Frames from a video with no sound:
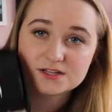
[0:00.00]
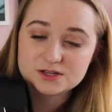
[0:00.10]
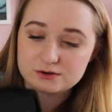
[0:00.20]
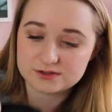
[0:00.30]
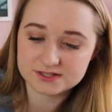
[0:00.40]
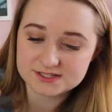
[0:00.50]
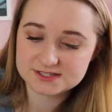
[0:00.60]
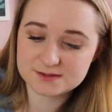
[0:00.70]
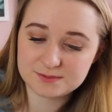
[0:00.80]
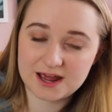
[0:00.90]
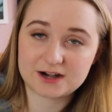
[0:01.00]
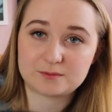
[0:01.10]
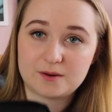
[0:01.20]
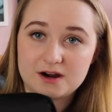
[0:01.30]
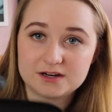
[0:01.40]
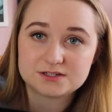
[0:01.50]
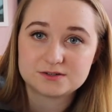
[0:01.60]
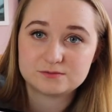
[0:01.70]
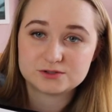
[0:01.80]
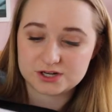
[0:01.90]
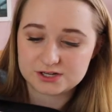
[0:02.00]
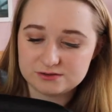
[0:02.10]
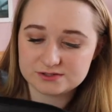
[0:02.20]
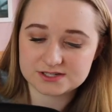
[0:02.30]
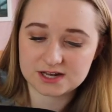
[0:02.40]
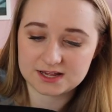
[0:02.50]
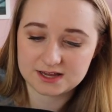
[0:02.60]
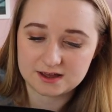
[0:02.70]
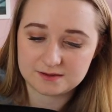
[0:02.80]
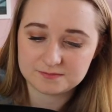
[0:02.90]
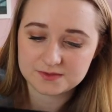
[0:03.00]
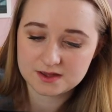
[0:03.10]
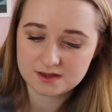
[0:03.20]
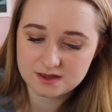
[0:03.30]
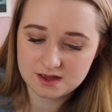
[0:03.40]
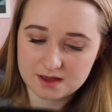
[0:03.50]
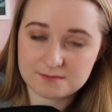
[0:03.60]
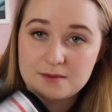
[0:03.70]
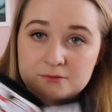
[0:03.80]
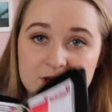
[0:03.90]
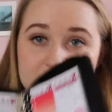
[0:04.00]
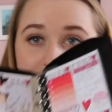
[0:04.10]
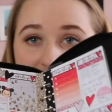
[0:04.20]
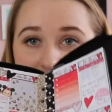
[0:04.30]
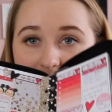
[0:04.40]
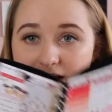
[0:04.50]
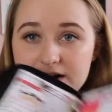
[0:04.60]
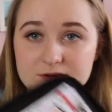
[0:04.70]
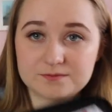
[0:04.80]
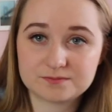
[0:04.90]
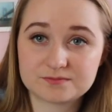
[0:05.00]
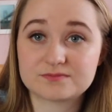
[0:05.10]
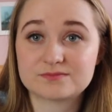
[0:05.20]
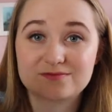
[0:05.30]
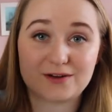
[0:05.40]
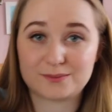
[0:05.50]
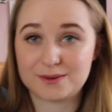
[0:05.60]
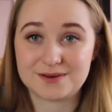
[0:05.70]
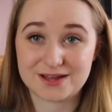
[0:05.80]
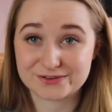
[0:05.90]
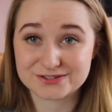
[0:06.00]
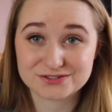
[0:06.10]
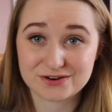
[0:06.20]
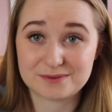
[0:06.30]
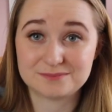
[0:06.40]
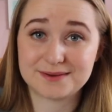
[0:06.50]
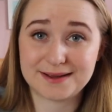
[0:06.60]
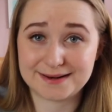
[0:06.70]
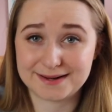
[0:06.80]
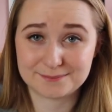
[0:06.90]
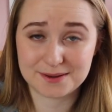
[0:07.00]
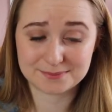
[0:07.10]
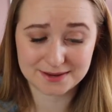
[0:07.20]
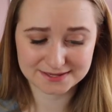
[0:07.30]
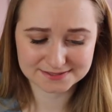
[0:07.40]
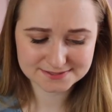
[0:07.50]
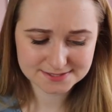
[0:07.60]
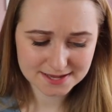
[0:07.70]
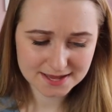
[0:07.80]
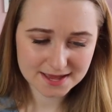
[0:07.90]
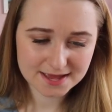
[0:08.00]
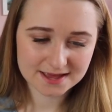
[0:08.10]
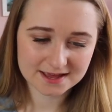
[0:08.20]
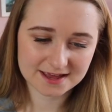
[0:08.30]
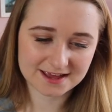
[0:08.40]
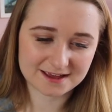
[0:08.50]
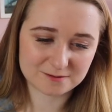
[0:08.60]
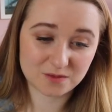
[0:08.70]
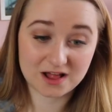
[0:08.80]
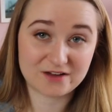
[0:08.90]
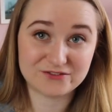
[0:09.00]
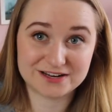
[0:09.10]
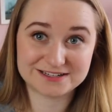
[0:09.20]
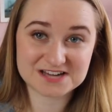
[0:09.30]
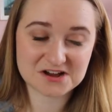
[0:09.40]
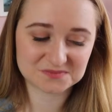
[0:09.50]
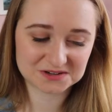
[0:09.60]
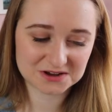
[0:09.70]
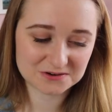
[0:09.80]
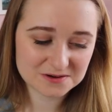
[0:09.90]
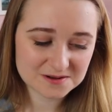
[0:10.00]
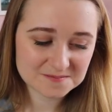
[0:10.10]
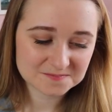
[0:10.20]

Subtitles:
So this is the planner part, which I use as like a memory keeping planner. Follow my planner Instagram at animeplans. I'll have it linked down below.